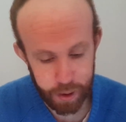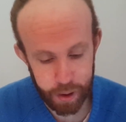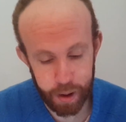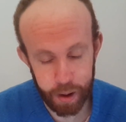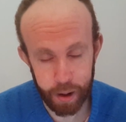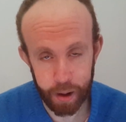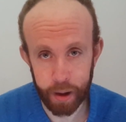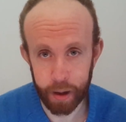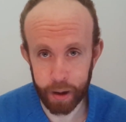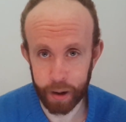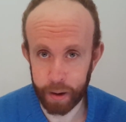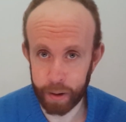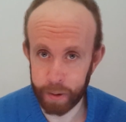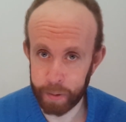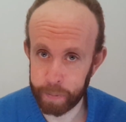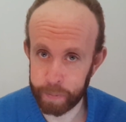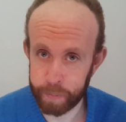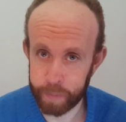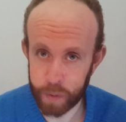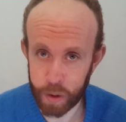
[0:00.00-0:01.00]

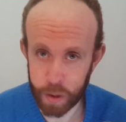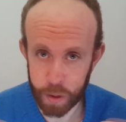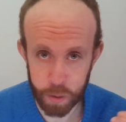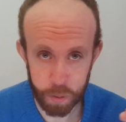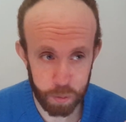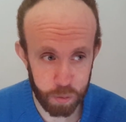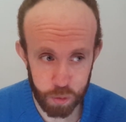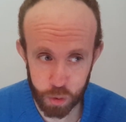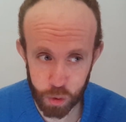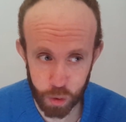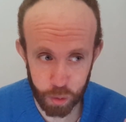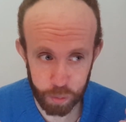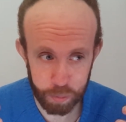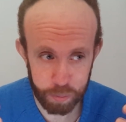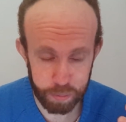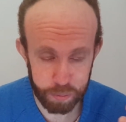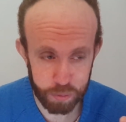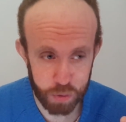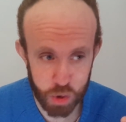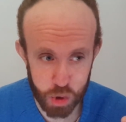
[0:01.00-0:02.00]
You
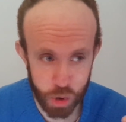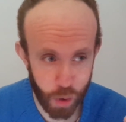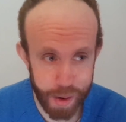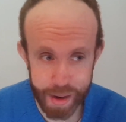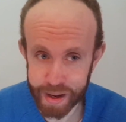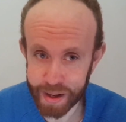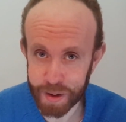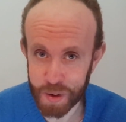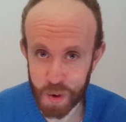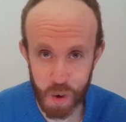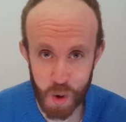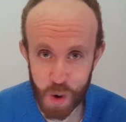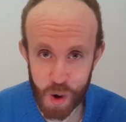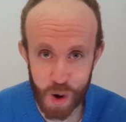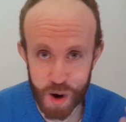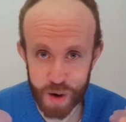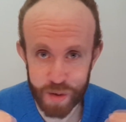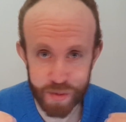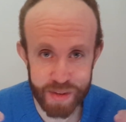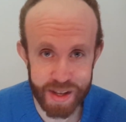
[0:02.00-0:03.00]
know, showing a
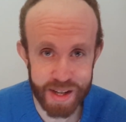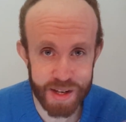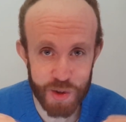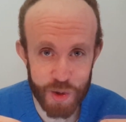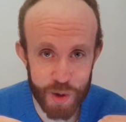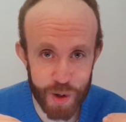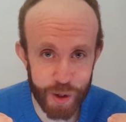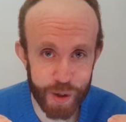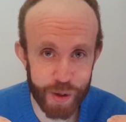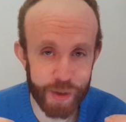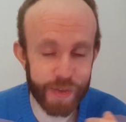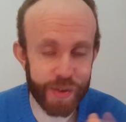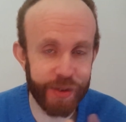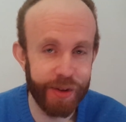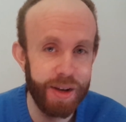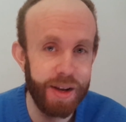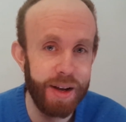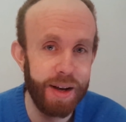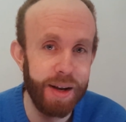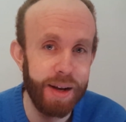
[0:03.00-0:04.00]
lot of textures